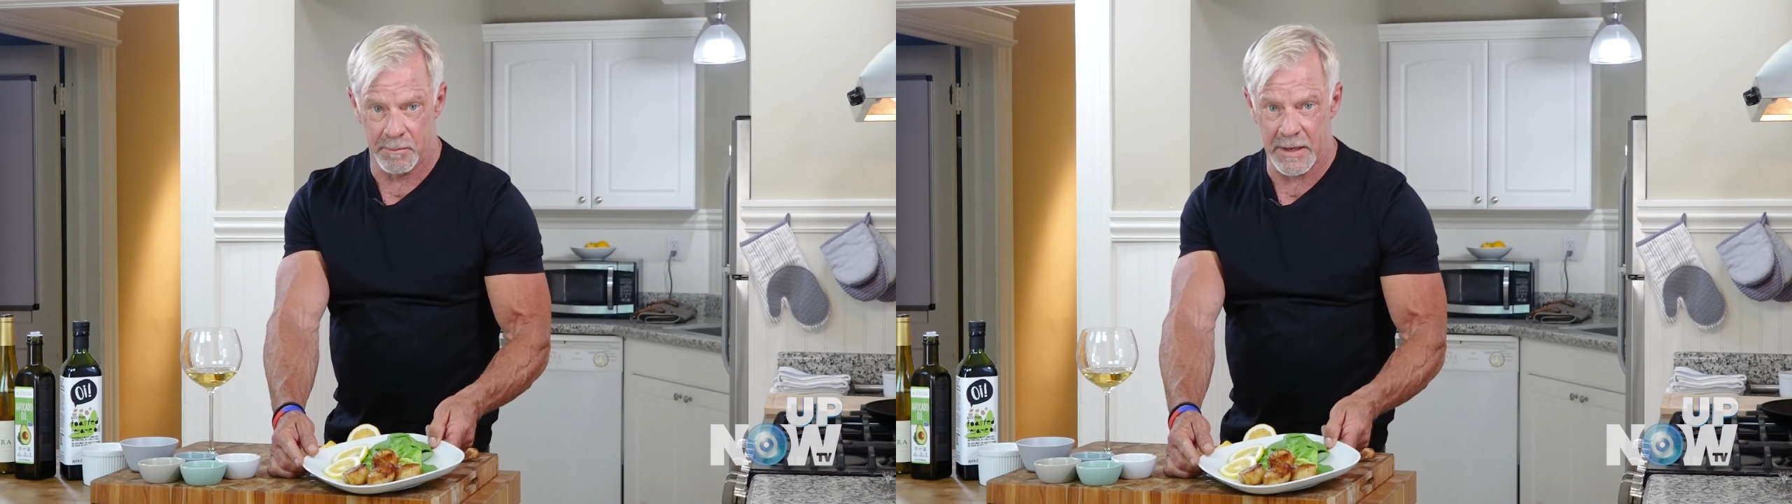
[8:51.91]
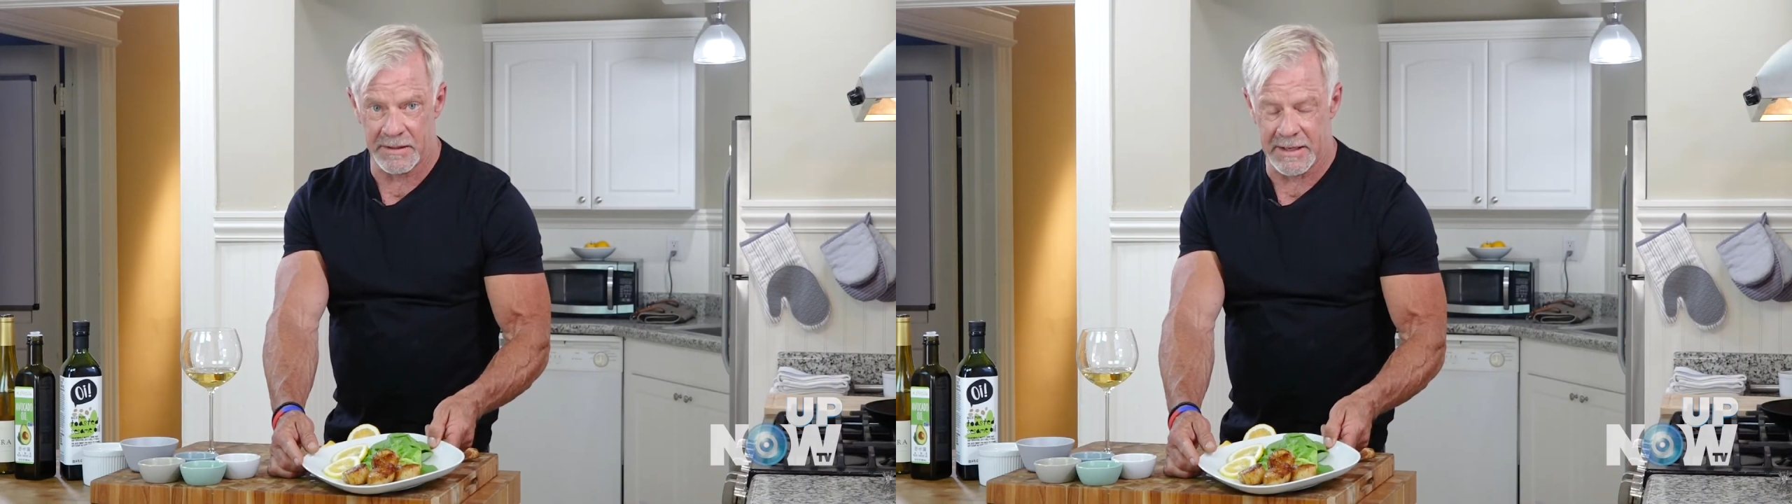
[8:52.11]

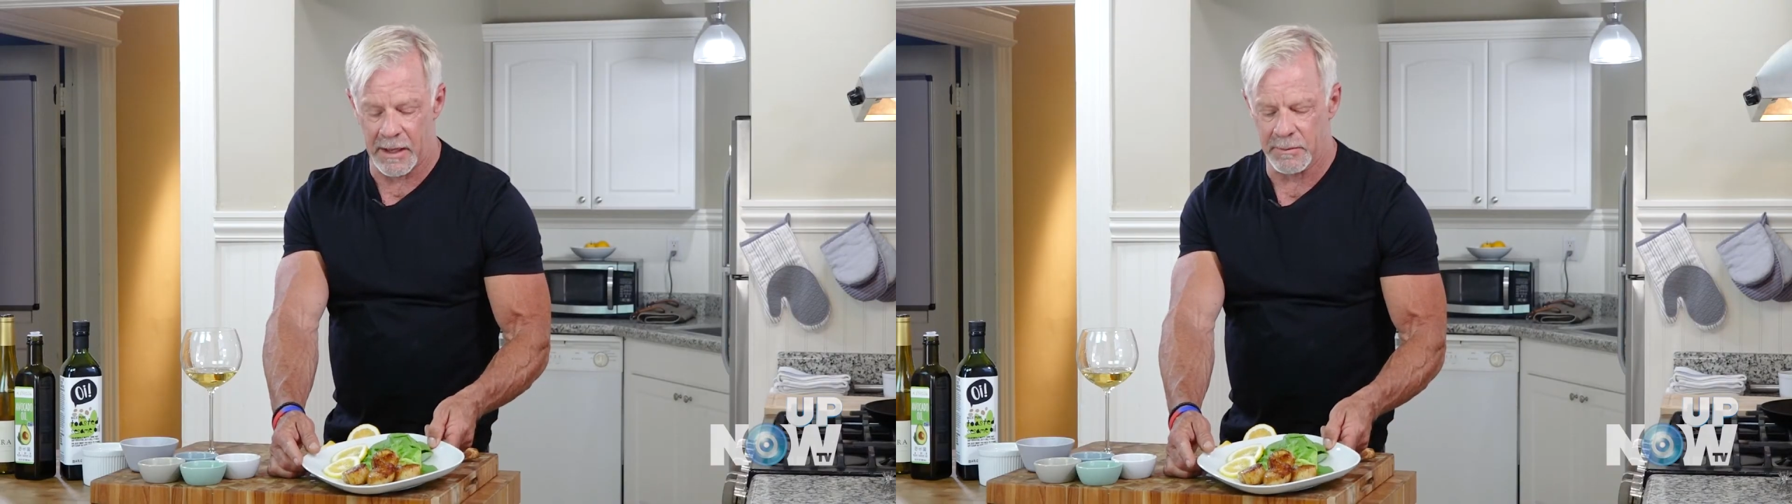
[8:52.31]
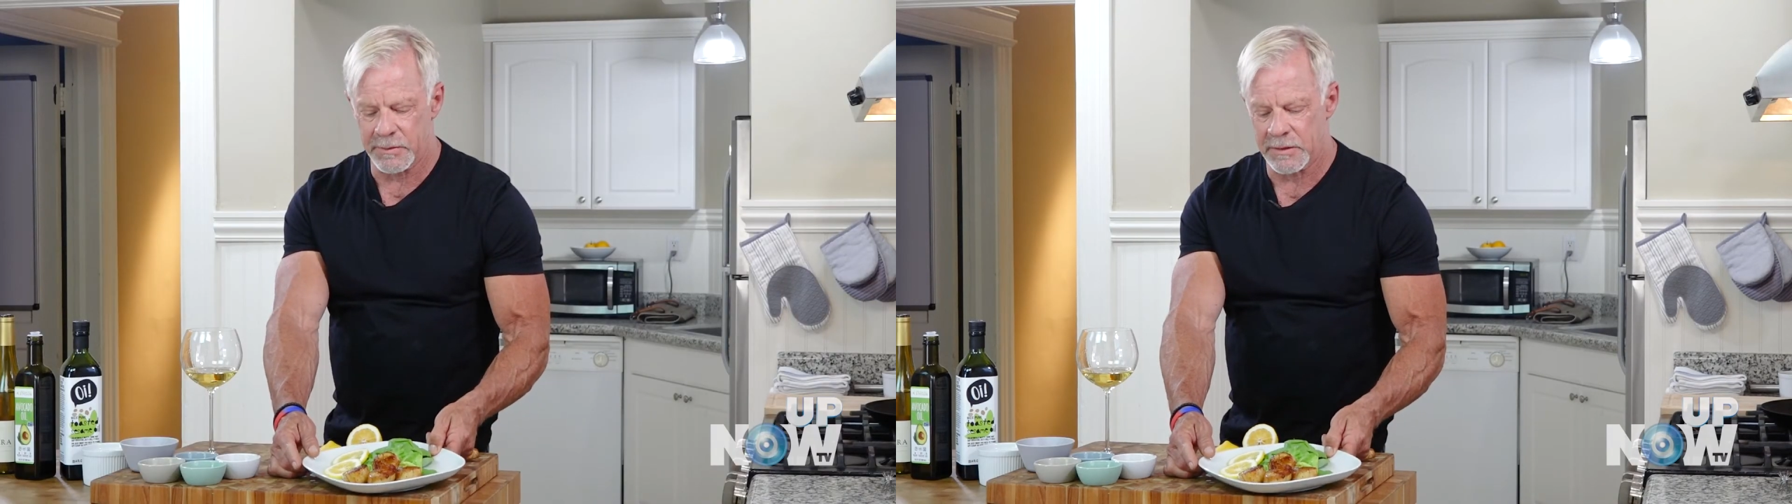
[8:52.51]
bay
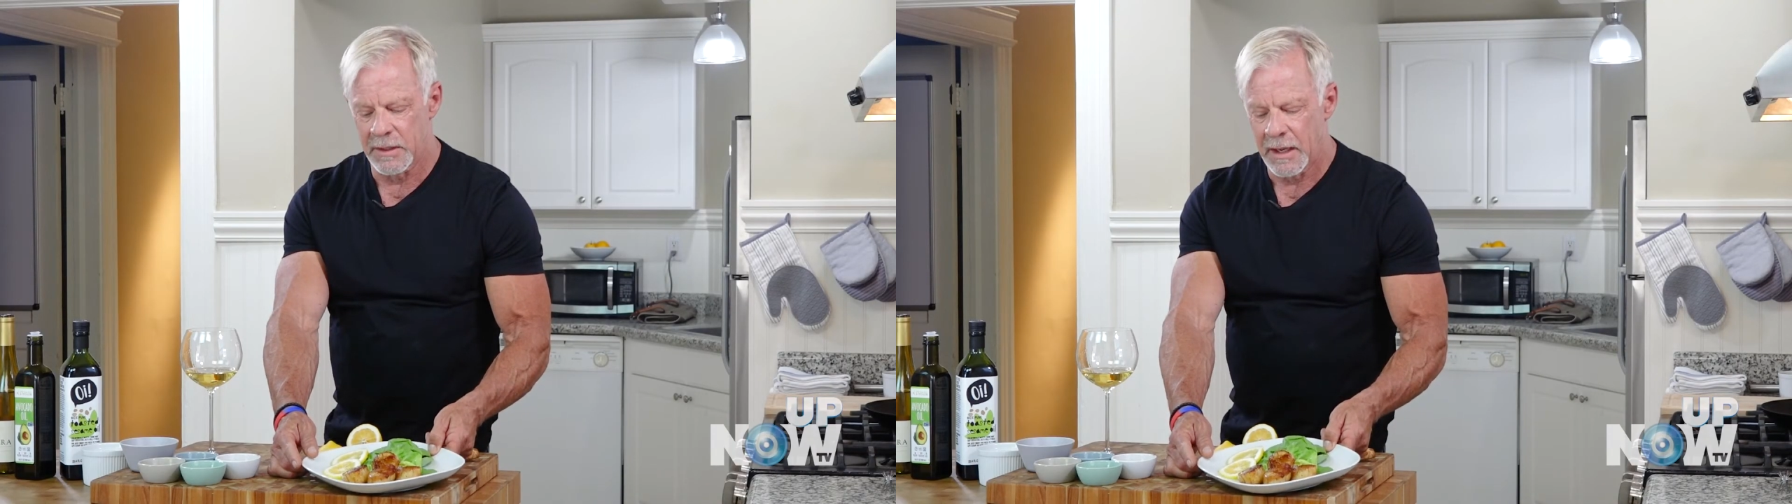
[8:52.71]
scallops